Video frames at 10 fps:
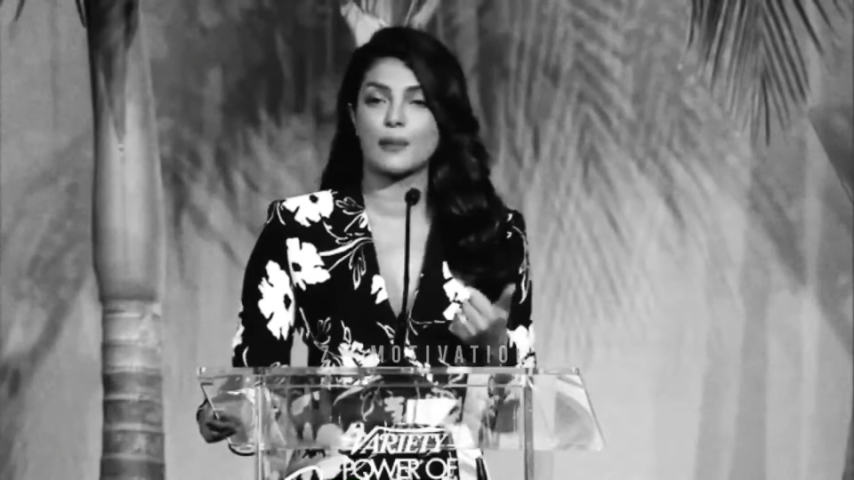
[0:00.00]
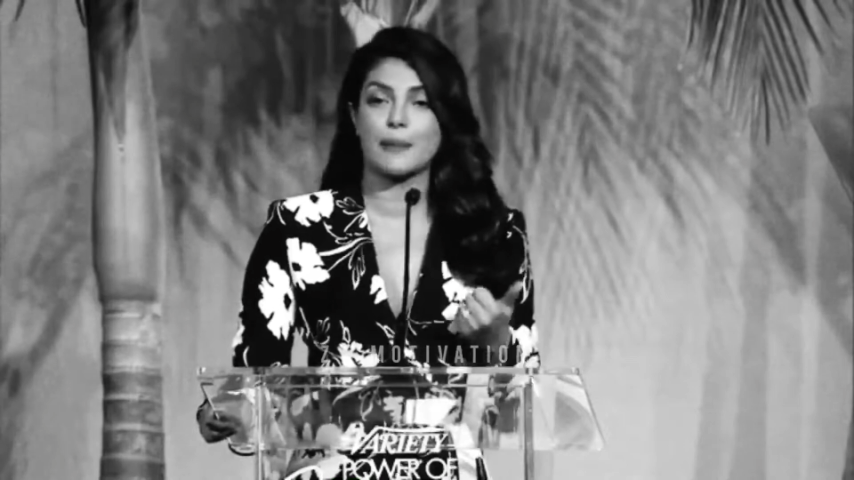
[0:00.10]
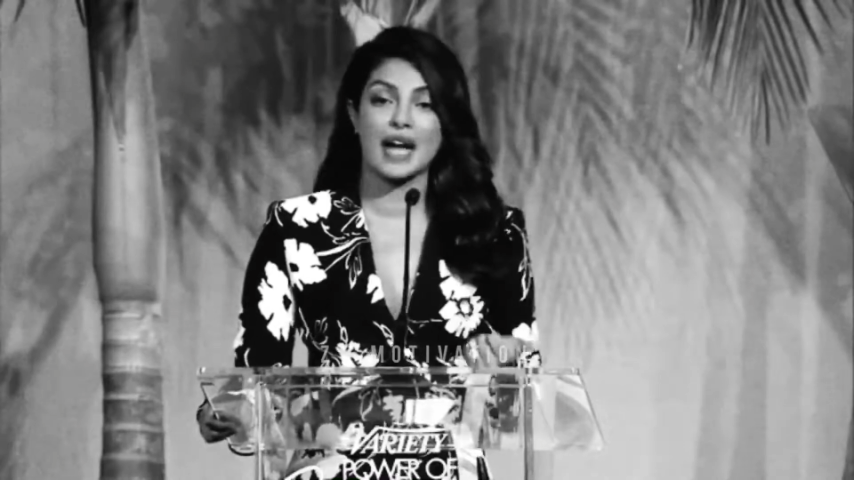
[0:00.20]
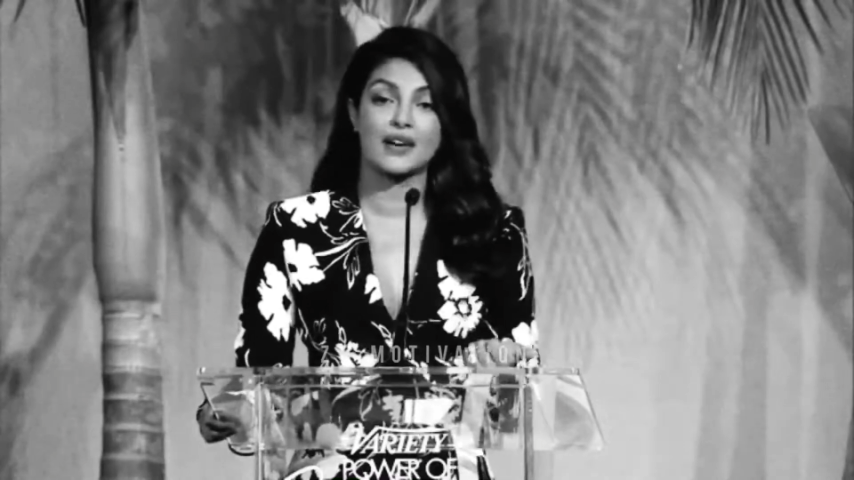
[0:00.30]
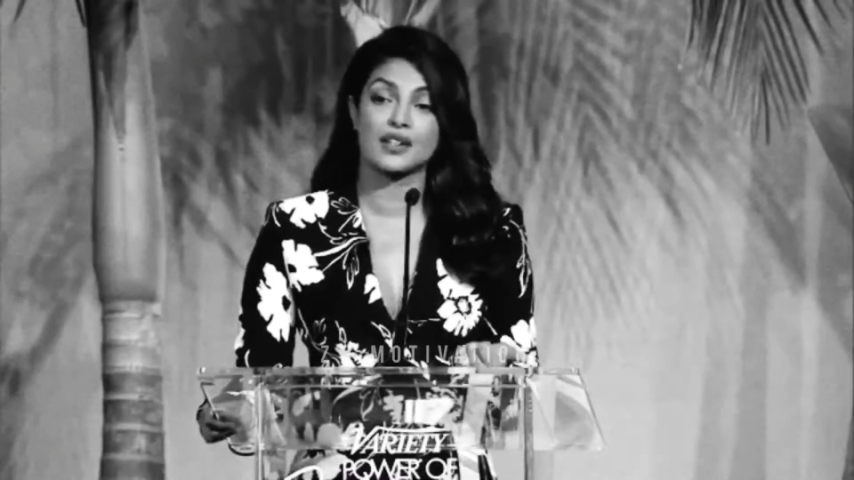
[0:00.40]

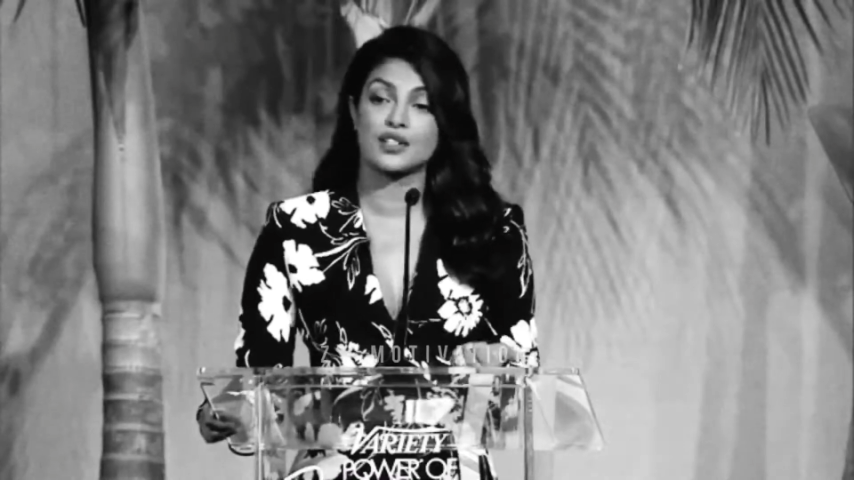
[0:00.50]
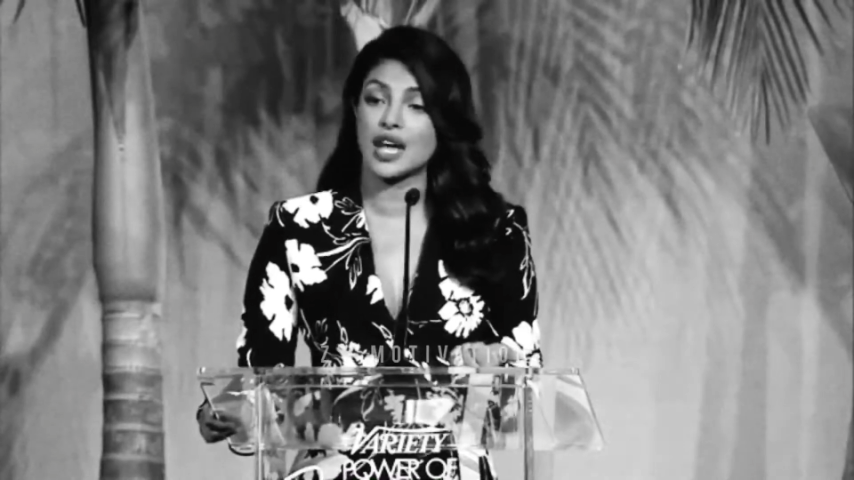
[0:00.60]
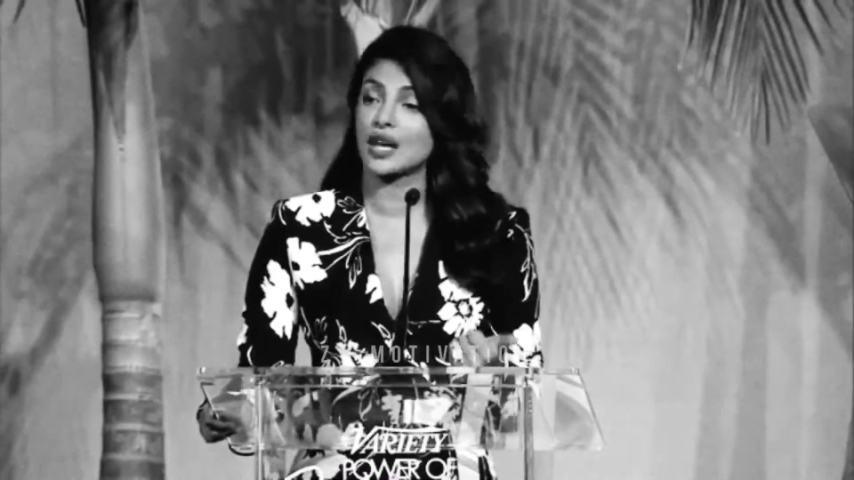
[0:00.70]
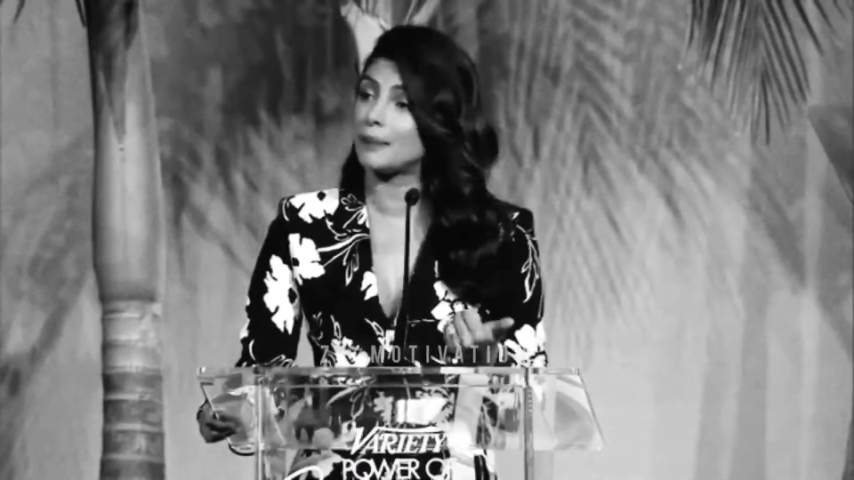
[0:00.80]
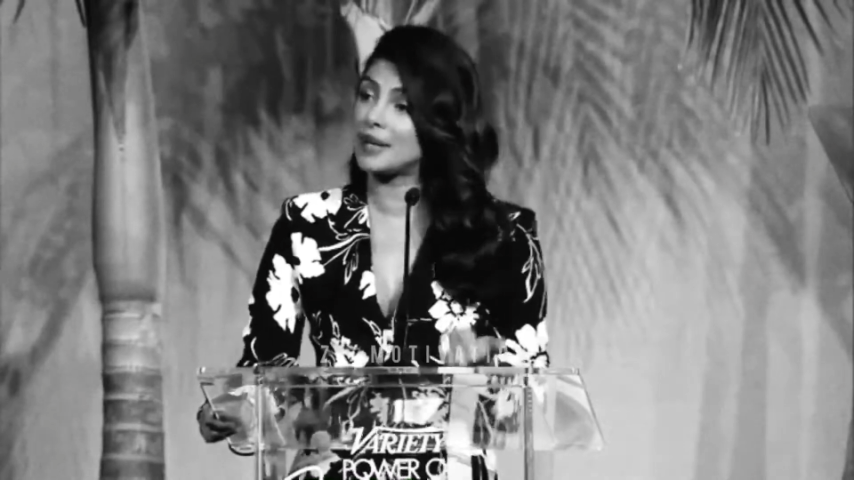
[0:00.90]
marriage
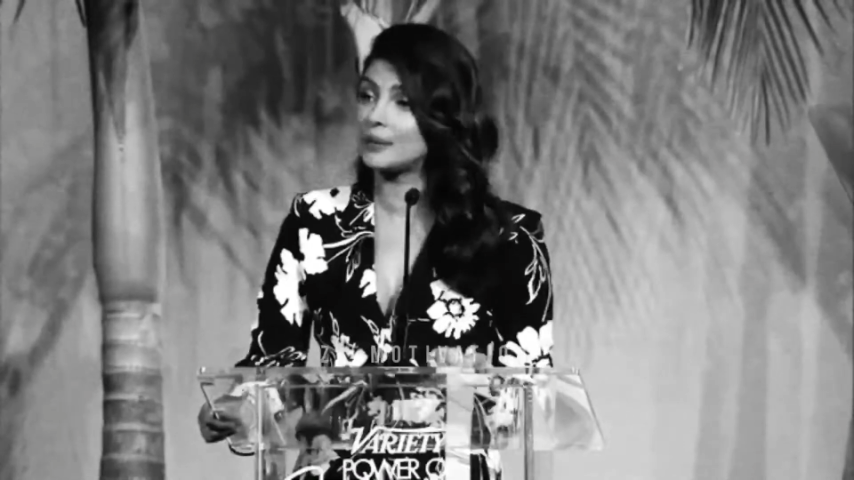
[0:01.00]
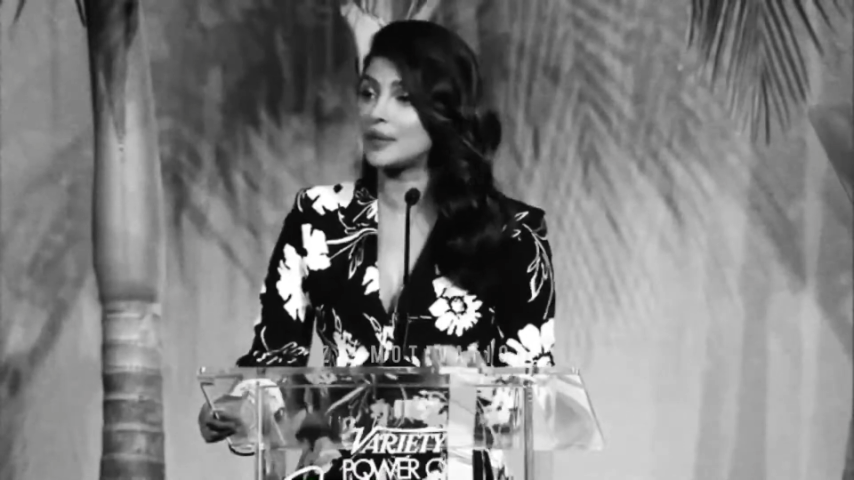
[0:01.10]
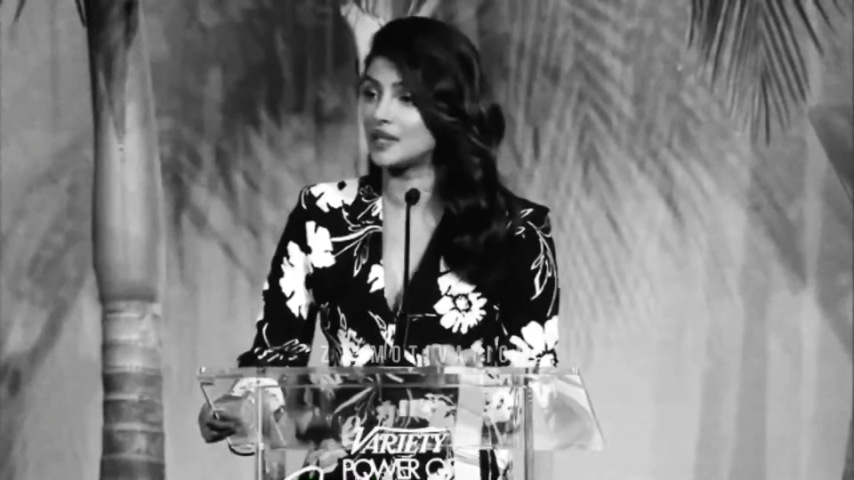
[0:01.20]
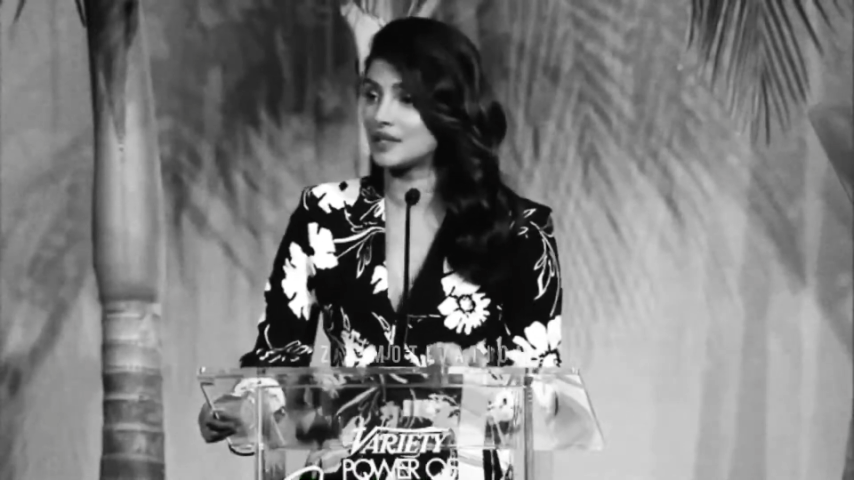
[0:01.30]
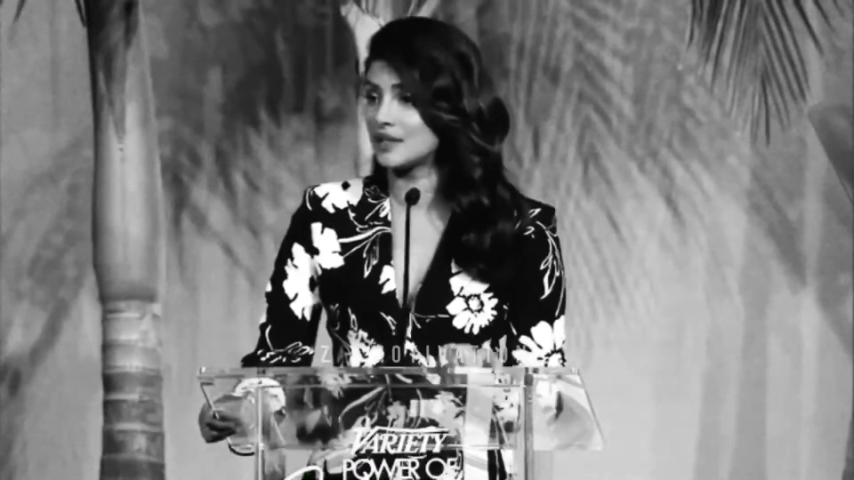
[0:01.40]
and
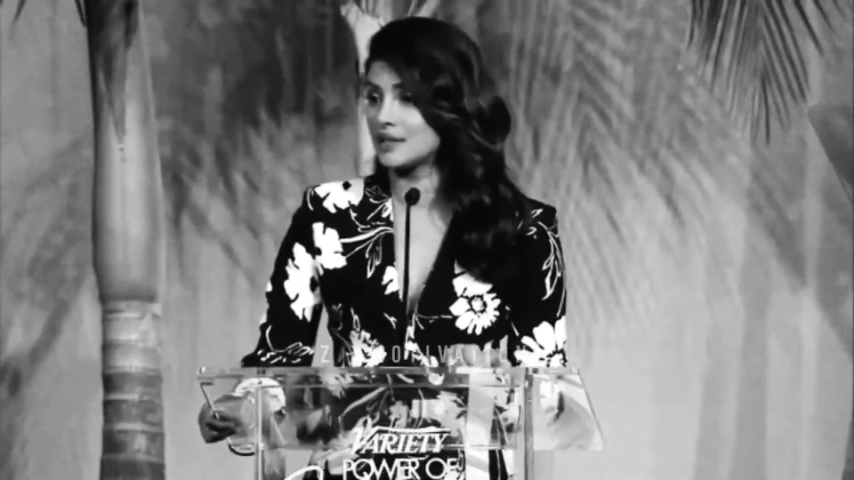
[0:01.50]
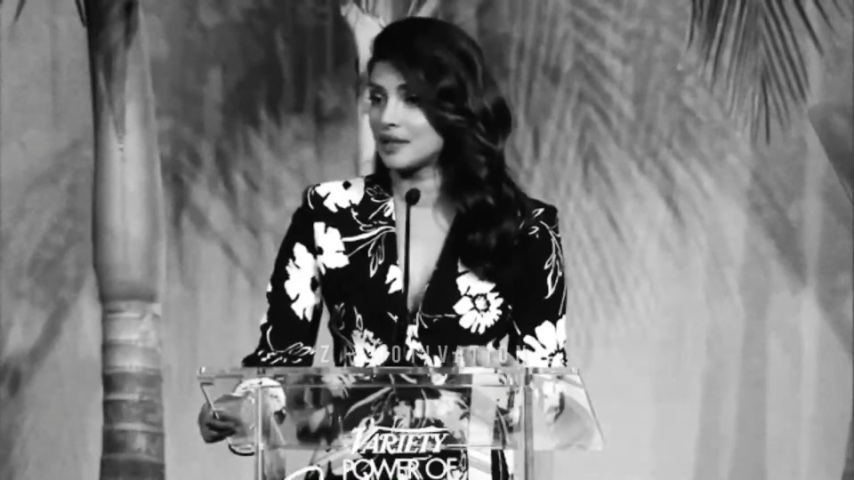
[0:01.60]
babies.